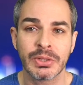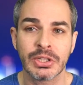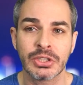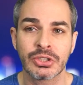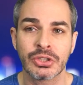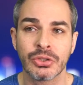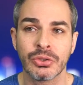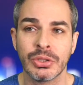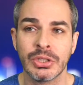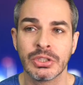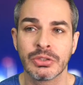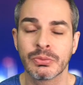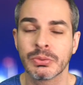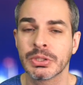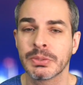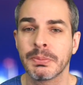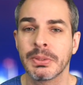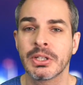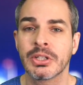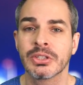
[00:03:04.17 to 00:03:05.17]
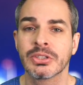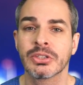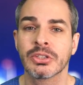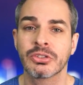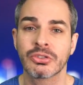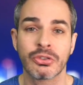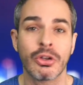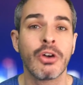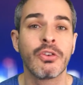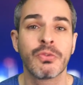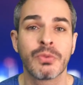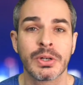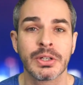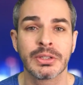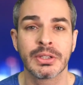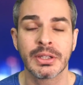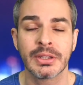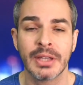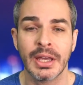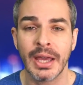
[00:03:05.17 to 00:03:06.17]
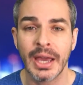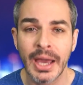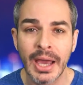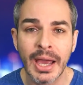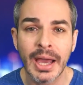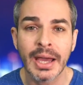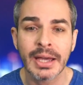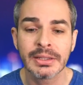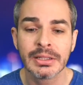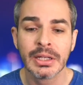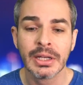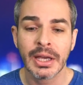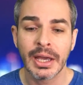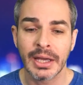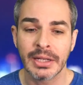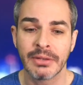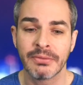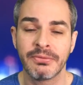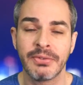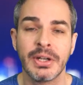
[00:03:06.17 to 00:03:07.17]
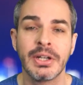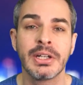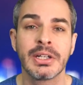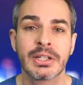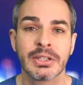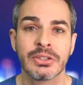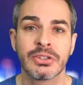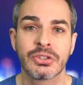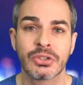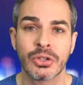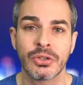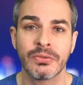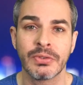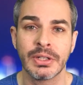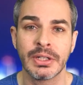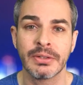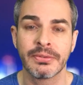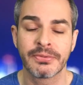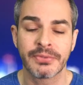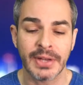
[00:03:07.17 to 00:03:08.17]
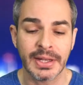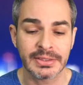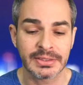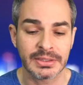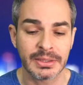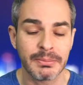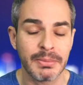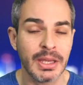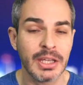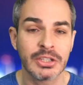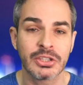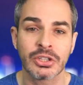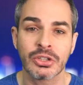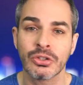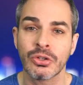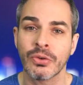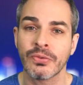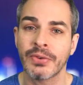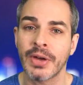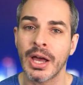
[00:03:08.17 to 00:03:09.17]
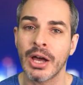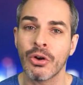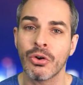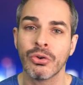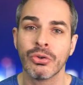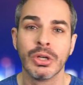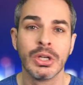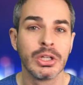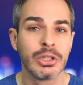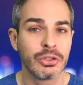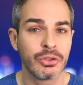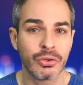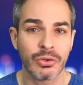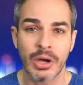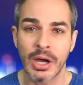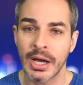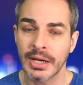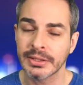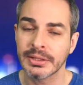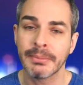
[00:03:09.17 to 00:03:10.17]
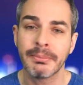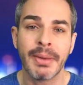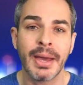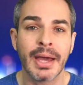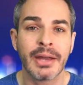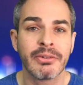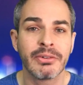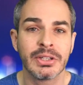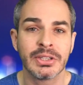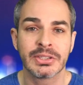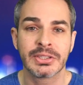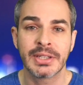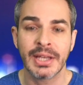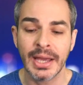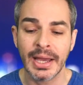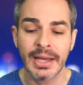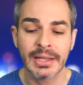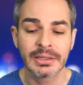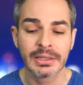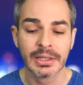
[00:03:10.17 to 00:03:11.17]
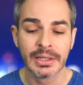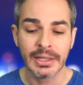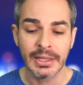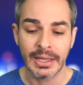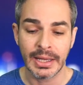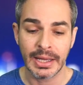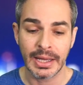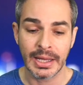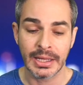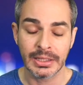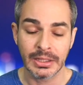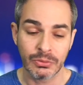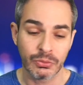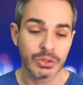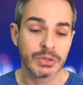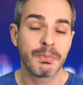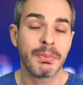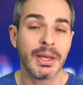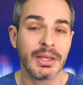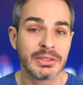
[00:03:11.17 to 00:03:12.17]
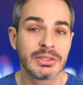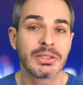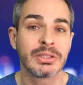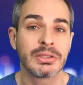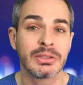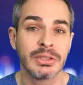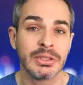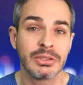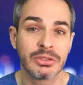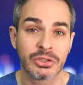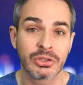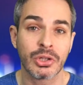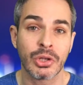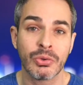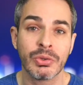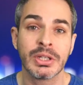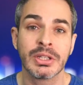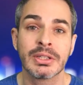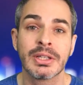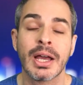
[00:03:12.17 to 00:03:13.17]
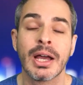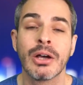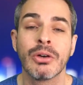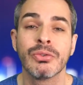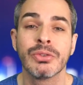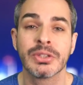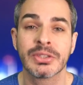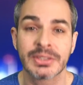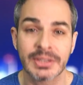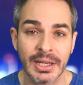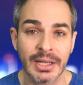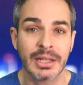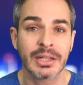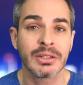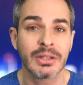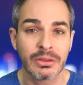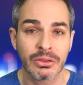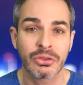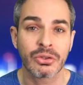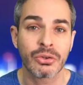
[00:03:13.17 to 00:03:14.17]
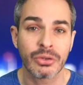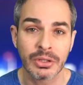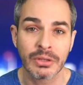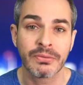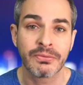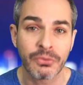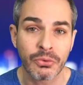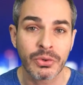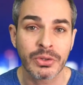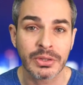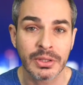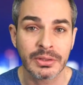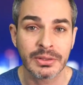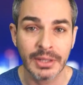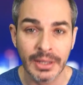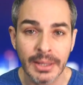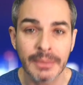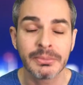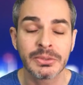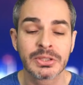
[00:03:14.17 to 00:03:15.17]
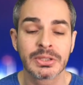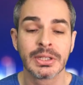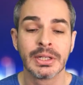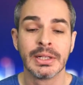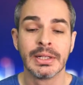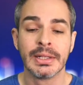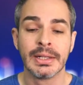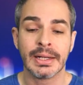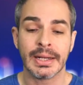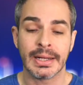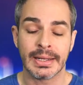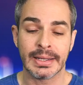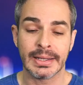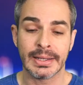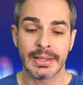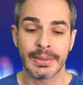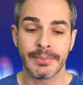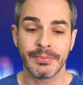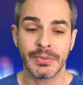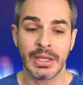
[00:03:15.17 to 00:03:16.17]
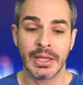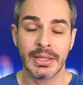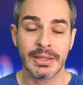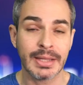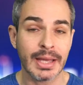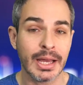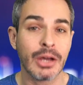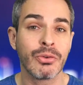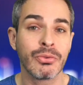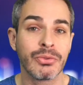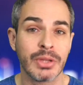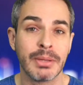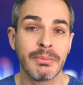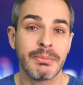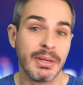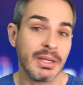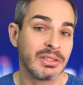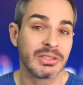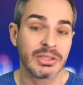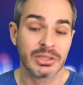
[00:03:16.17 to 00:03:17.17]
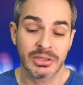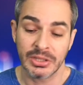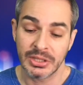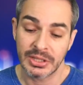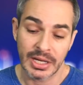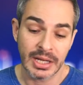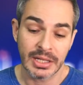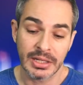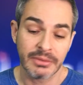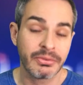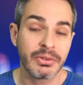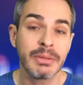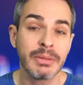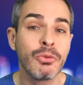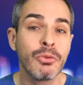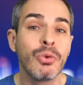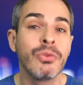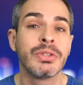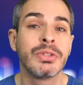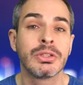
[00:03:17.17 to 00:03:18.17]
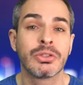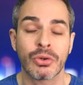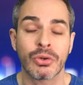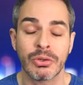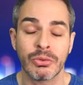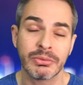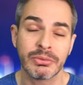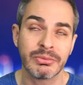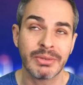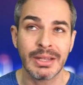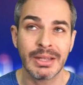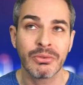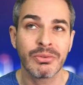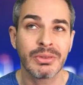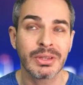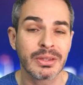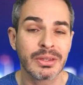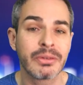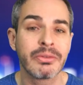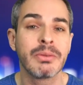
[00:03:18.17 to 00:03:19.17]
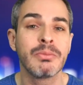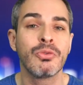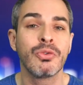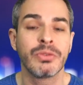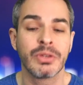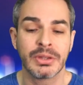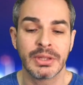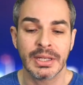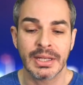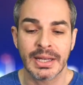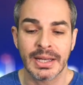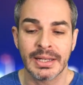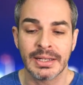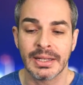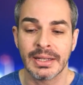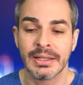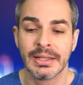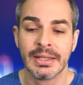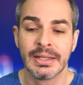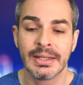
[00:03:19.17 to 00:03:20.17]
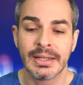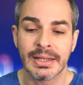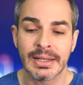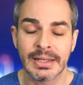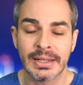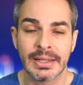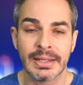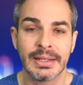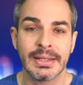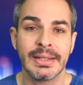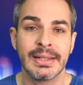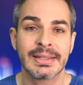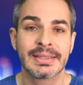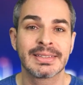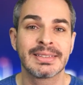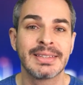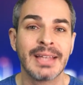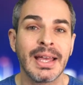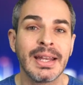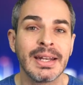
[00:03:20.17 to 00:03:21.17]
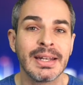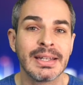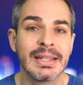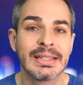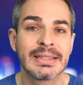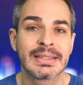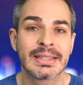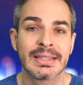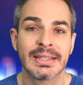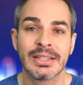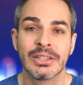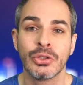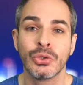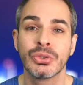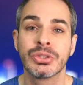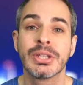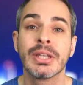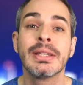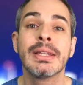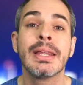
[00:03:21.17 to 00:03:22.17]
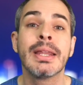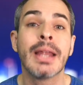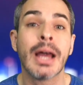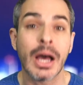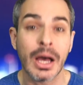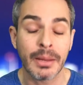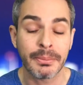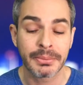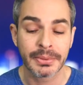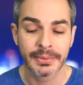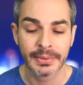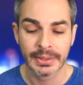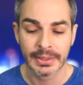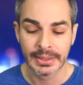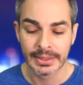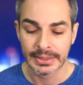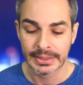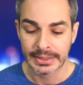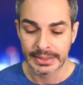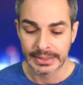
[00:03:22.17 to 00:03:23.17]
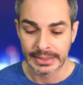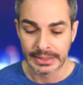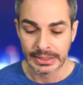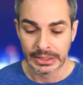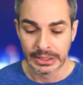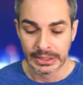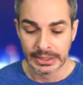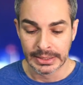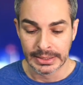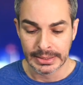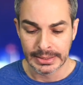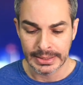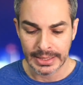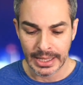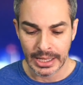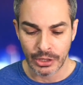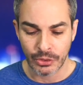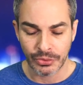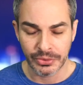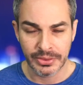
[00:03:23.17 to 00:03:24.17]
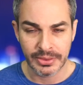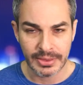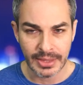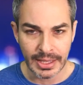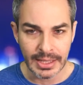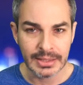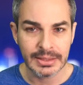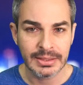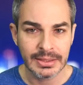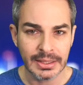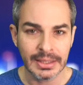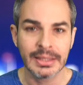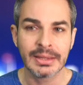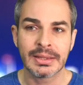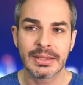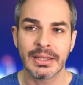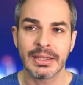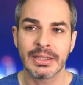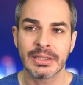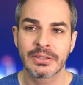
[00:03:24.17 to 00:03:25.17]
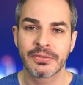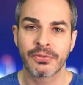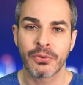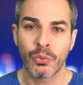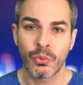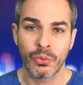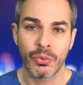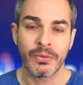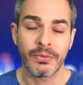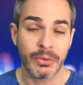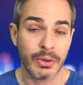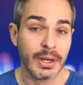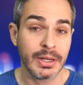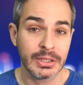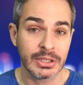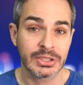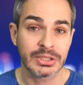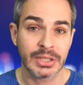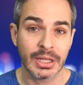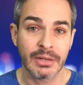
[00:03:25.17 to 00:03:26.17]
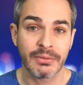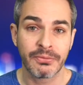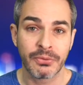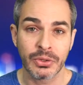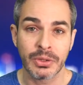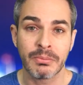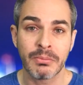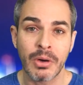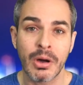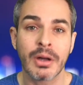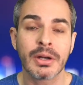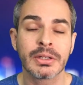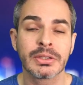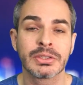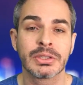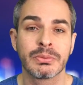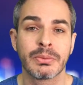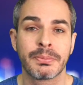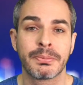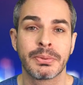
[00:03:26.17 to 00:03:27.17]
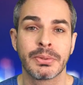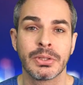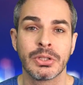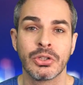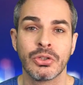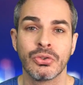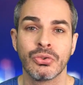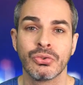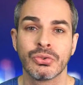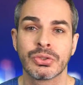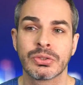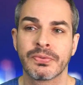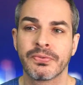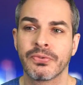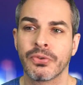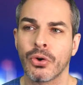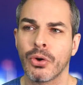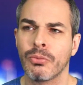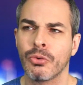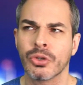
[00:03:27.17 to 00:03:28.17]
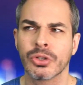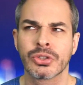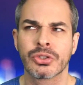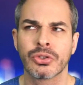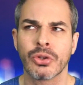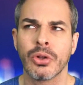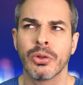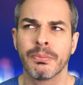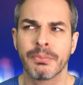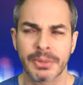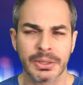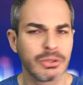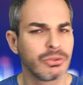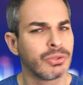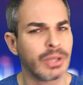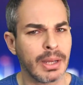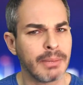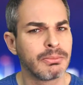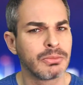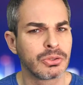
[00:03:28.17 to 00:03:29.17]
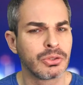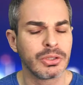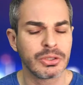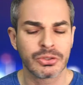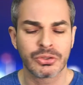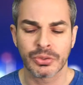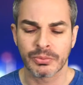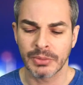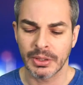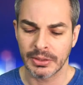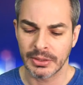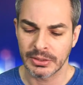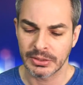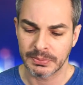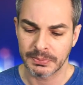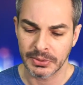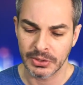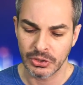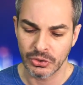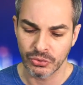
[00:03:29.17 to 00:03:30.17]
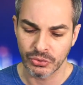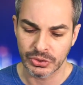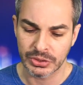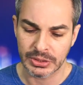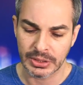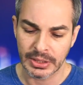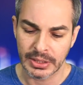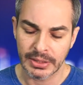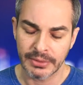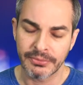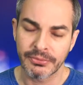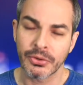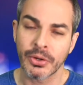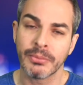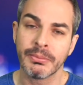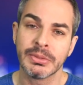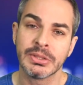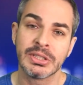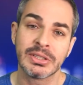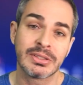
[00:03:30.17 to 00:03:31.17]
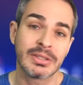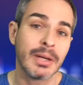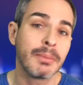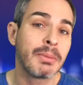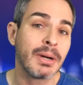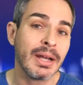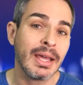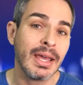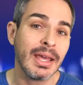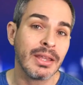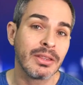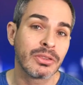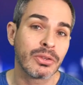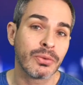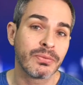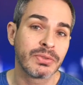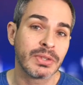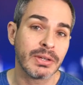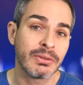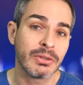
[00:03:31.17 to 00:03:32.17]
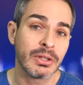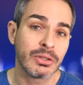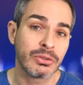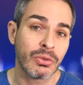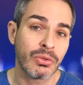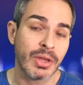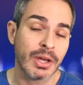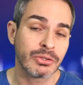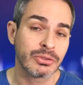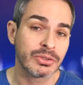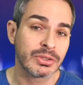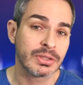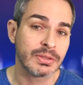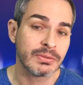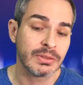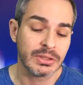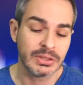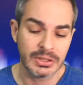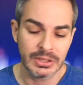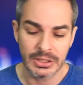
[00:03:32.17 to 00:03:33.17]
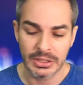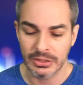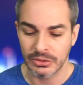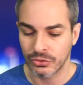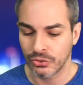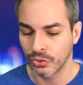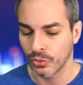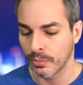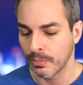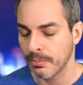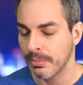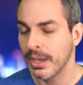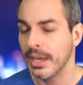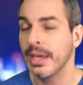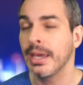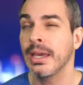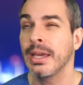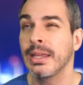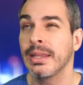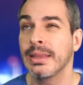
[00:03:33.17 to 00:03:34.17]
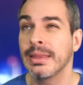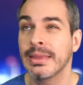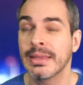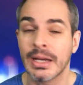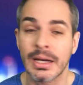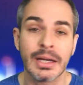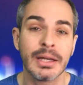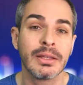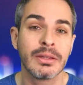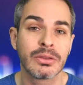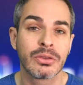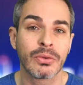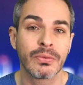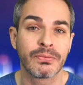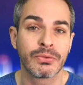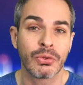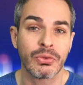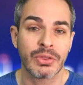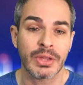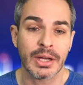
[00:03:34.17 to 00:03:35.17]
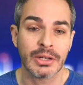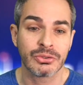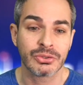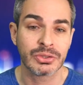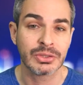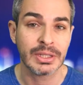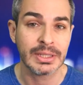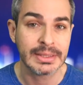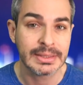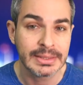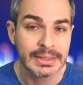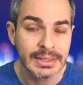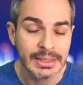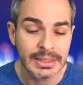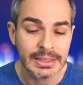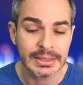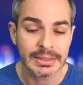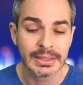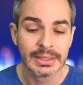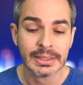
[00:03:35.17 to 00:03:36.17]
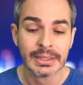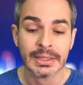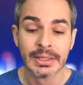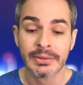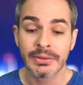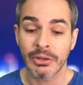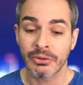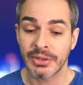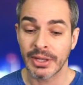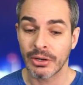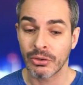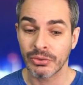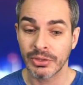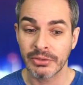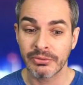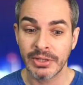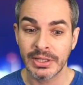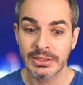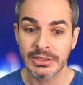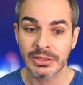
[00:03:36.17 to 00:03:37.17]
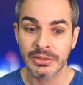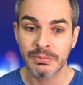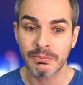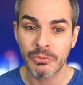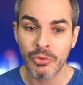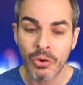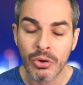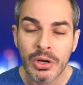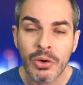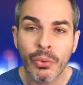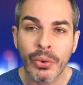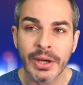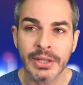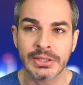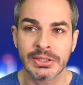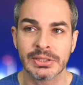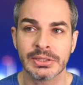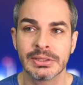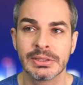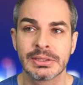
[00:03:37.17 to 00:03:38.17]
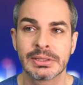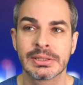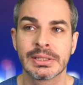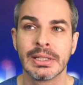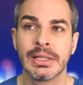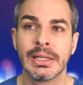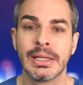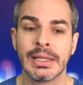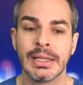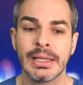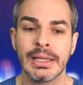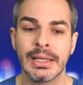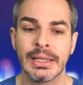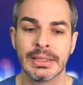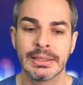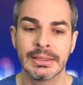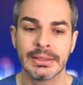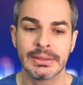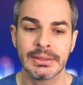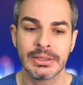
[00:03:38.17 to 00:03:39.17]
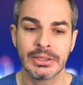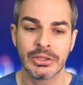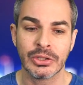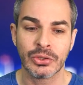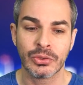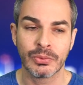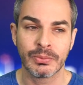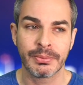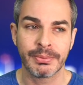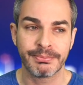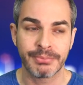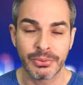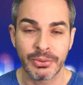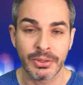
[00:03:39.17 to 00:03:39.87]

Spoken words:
issue. It was because the software that they had a very conservative estimation of how, you know, hot the batteries get, and it was basically slowing down the second and third and fourth attempts. And now they basically kind of removed it, or I don't think they removed it, they kind of extended it, loosened it up. Now, they did this, from what I understand, for the models that were produced from, or sold, produced, I'm going to assume that it's produced, from December 8th of 2017 to May 9th of 2018. Now, that only raises more questions, and, you know,